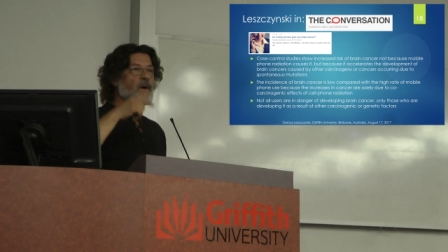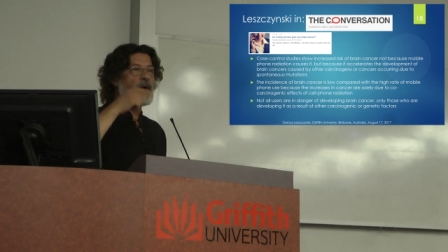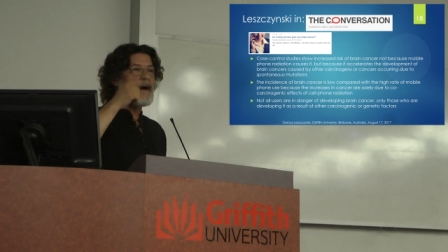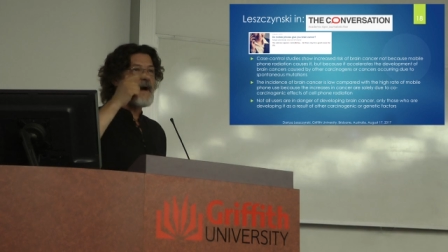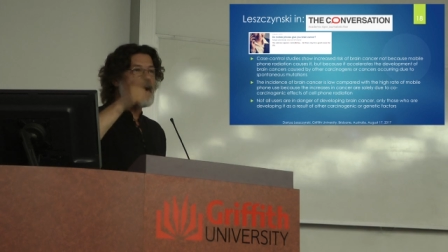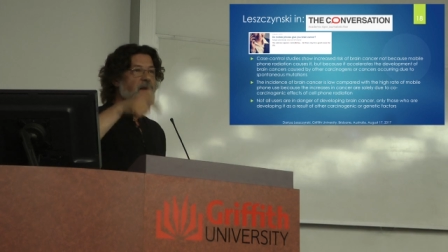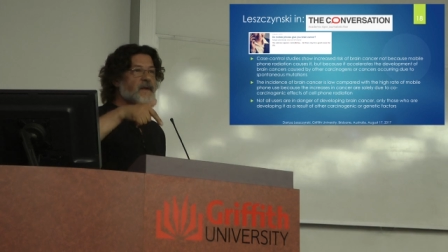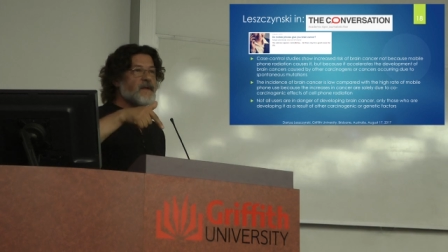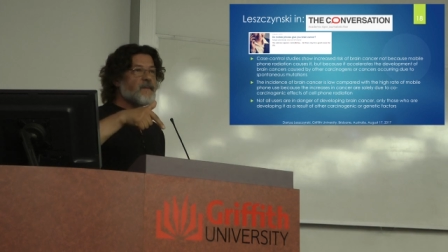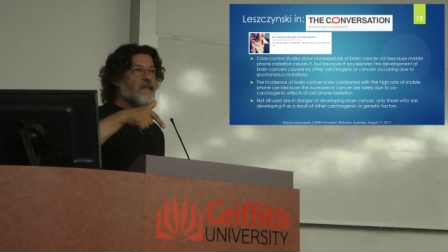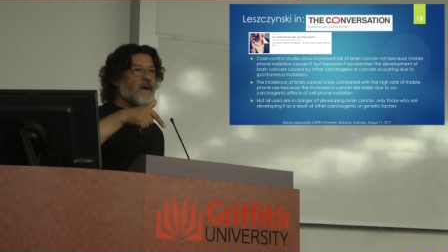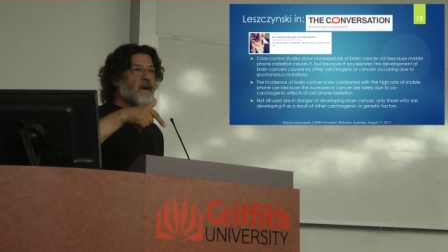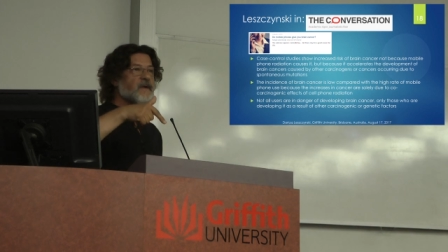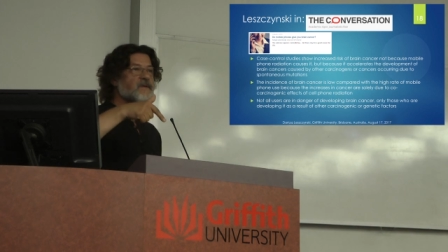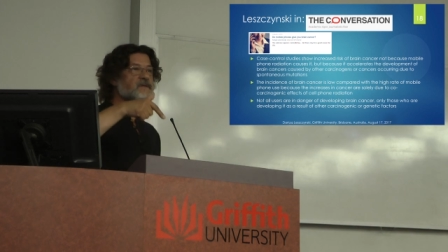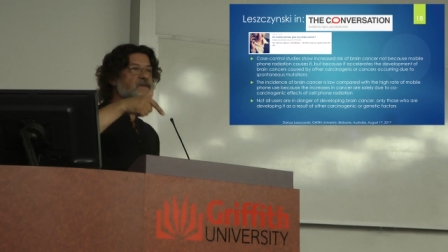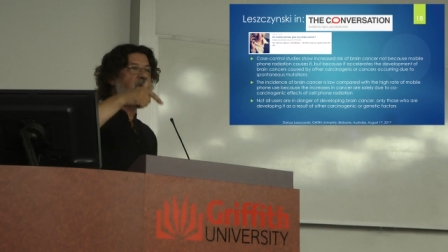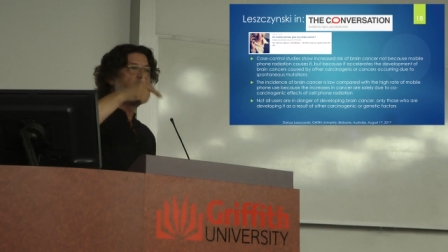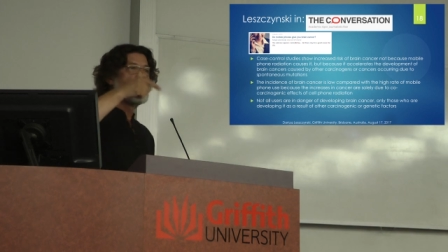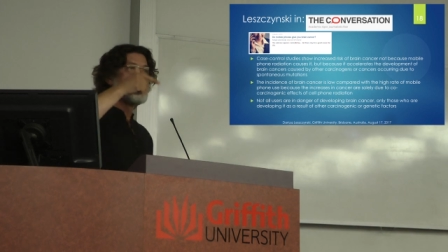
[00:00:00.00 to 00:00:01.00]
where
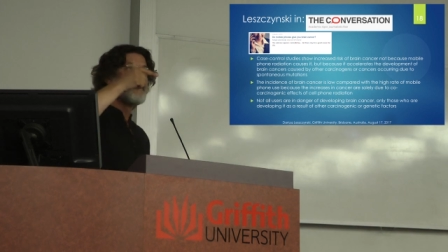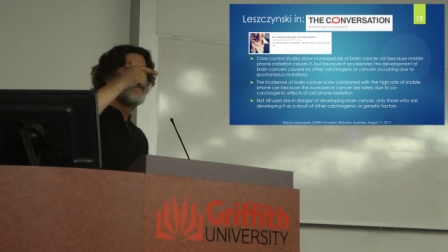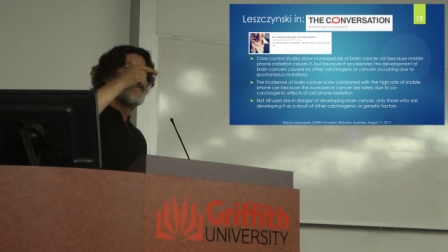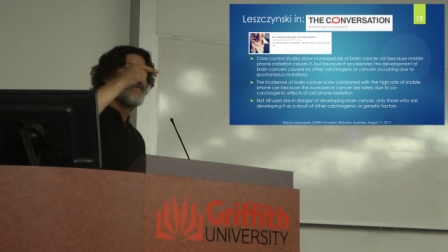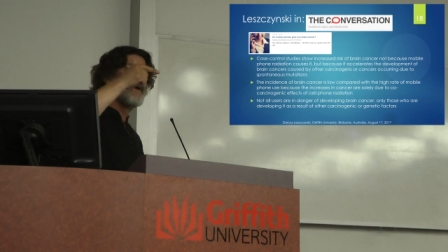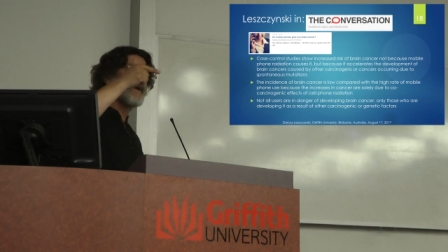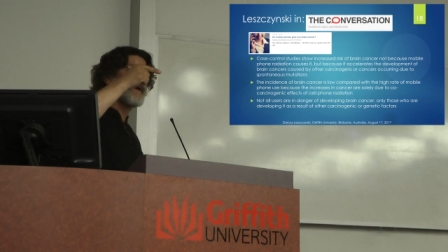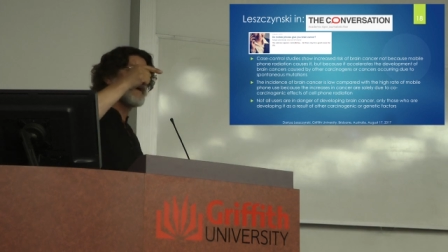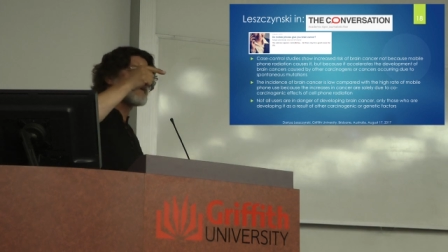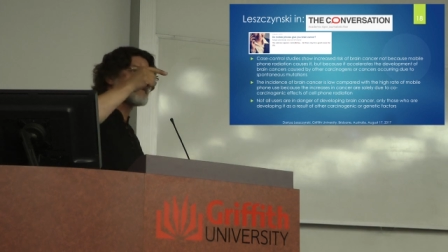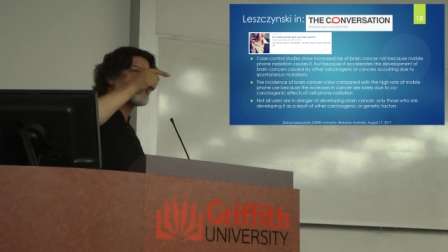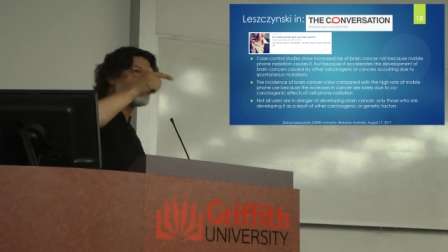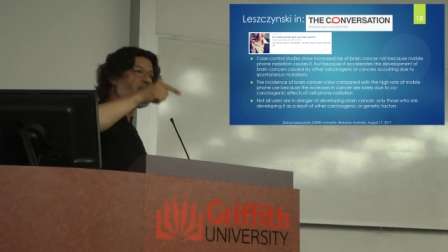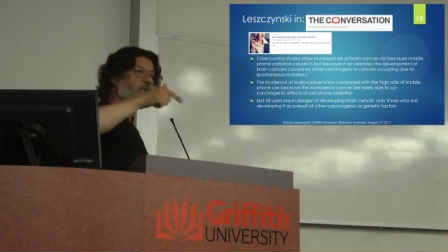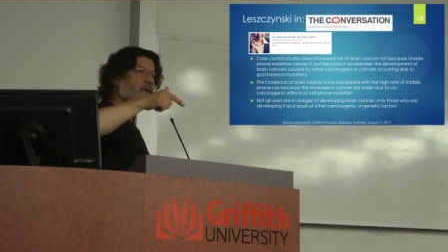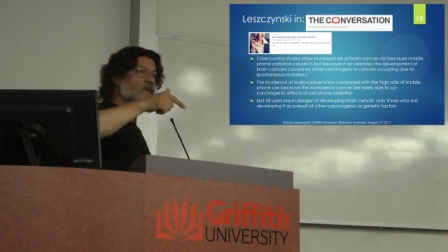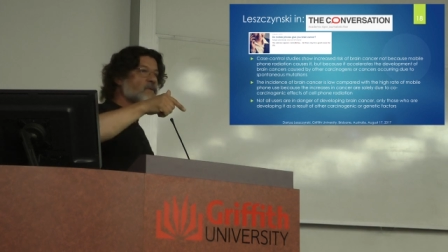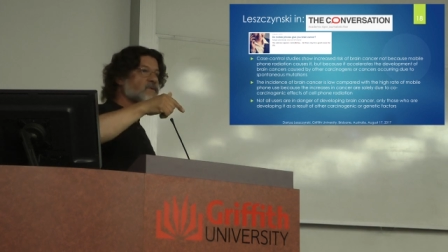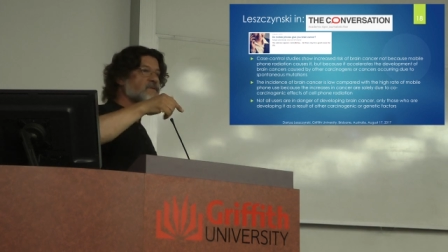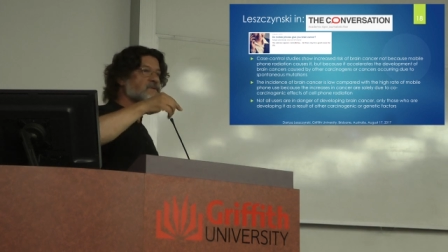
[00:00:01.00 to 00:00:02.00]
animals were
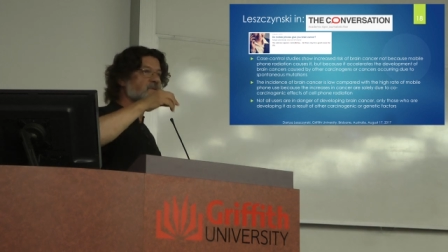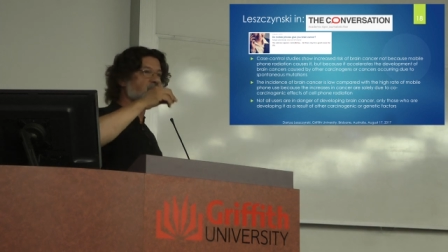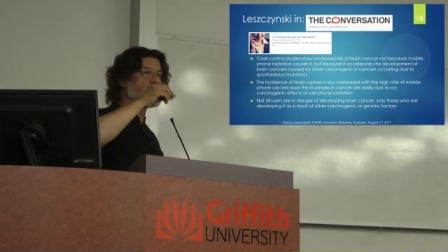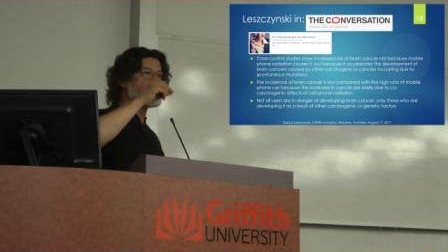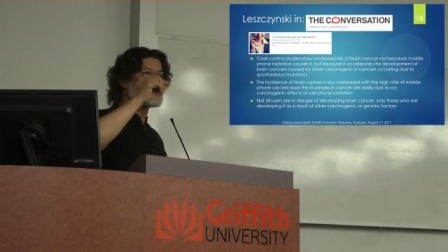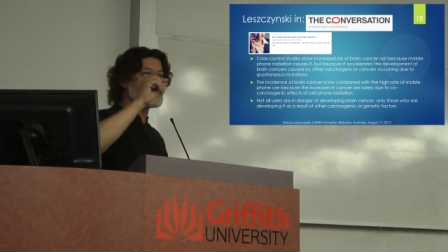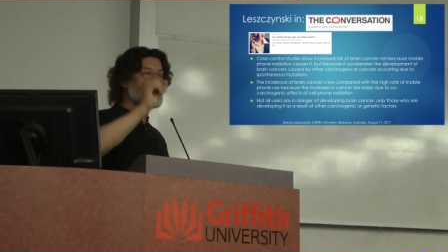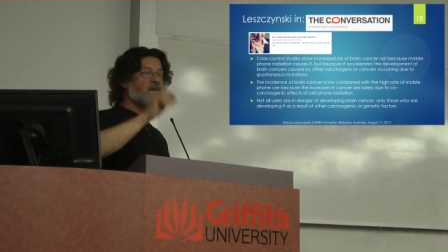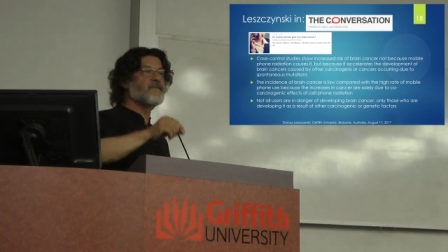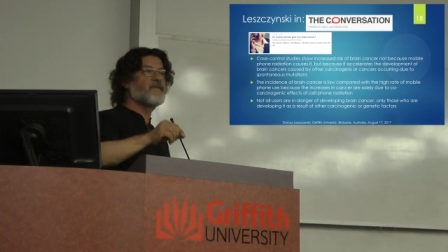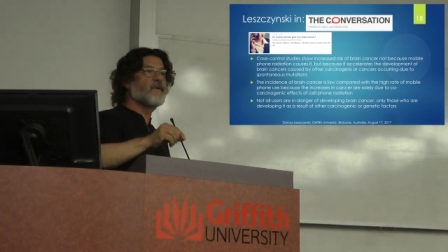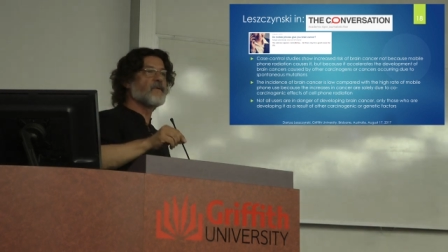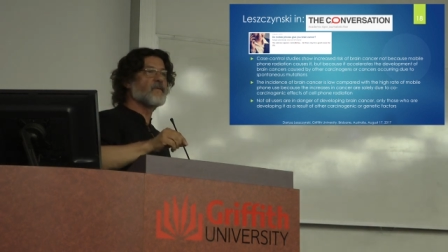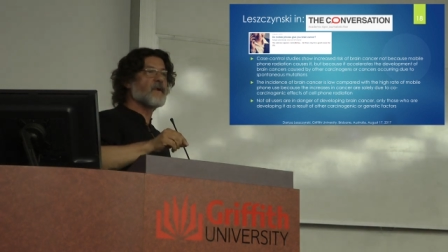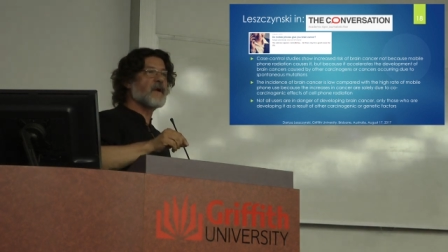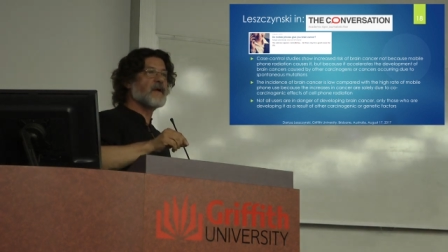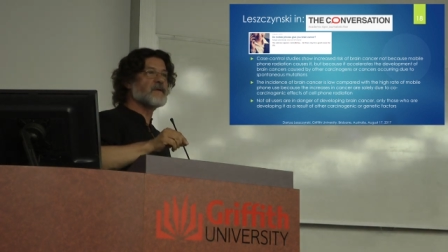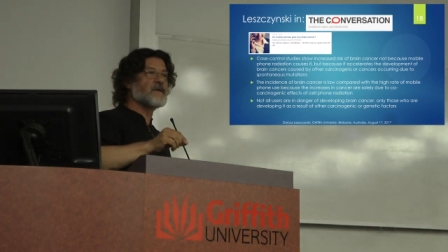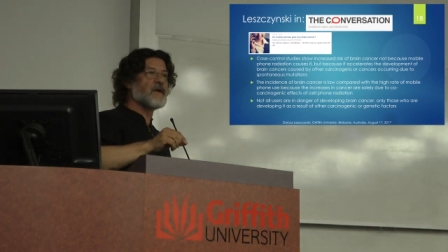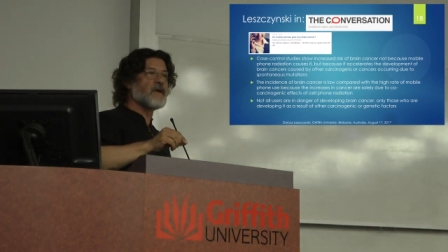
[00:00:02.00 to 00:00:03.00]
exposed to cell
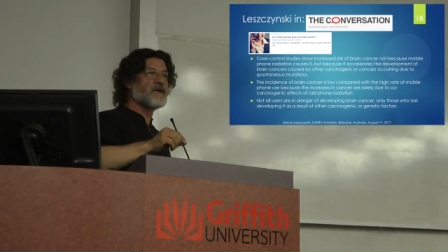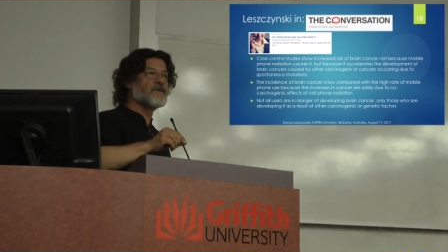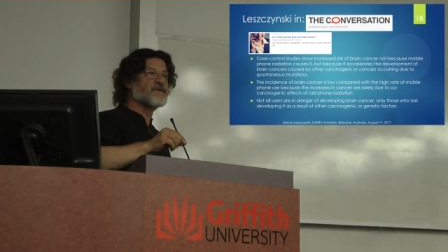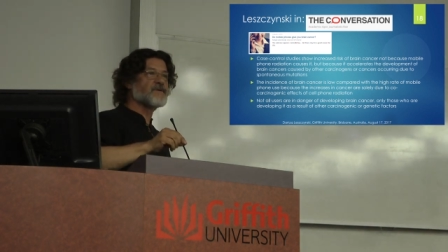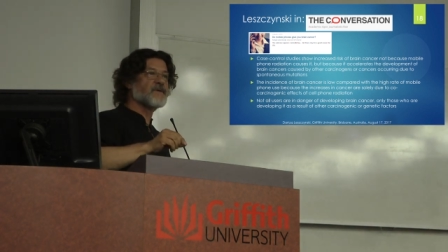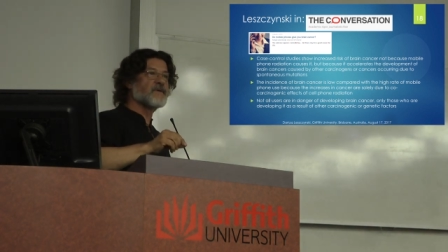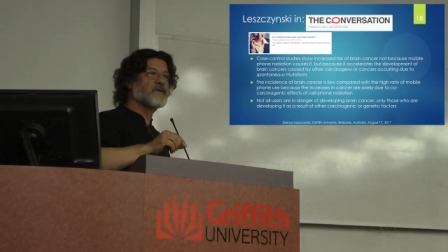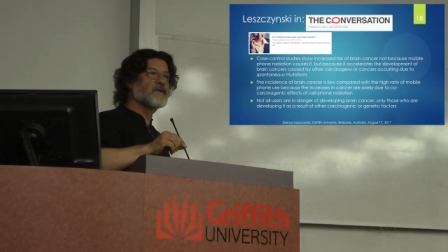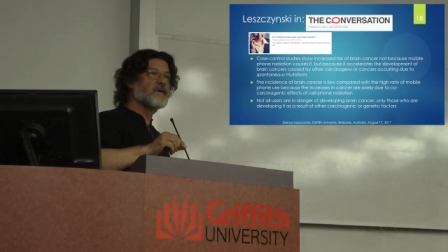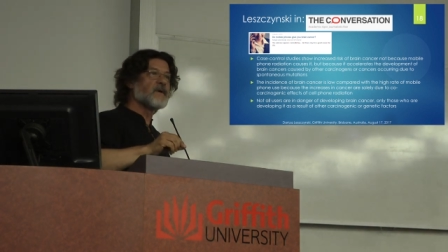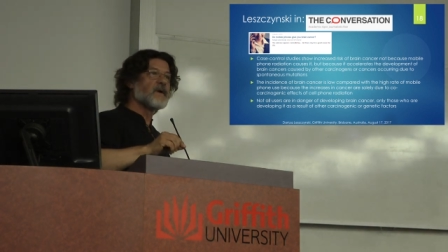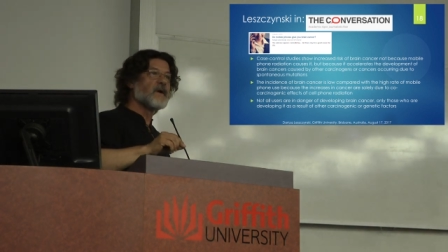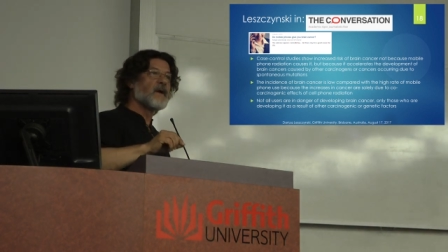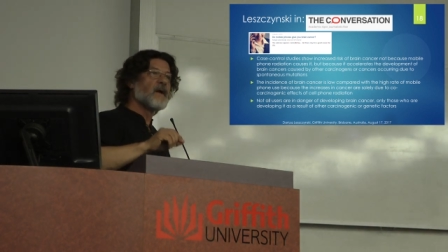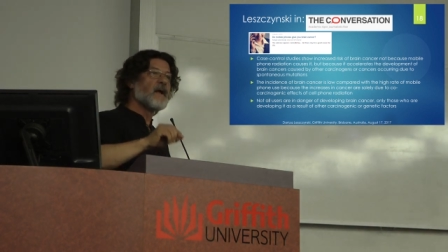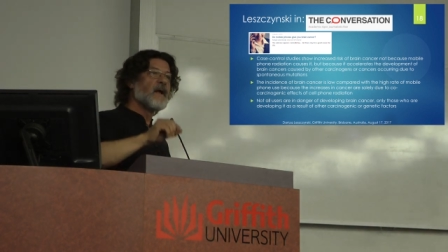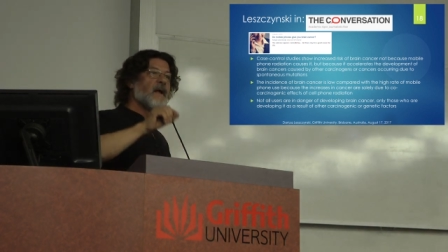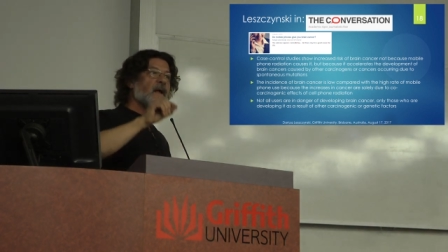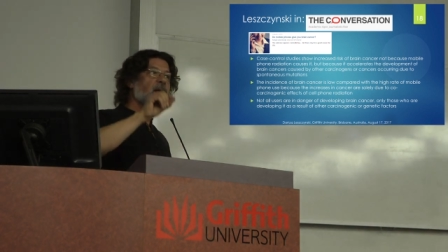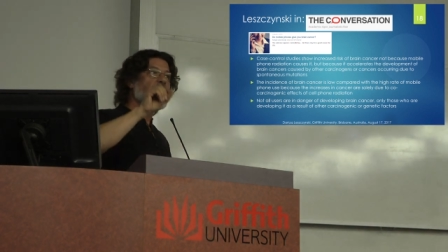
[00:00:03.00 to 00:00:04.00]
phone radiation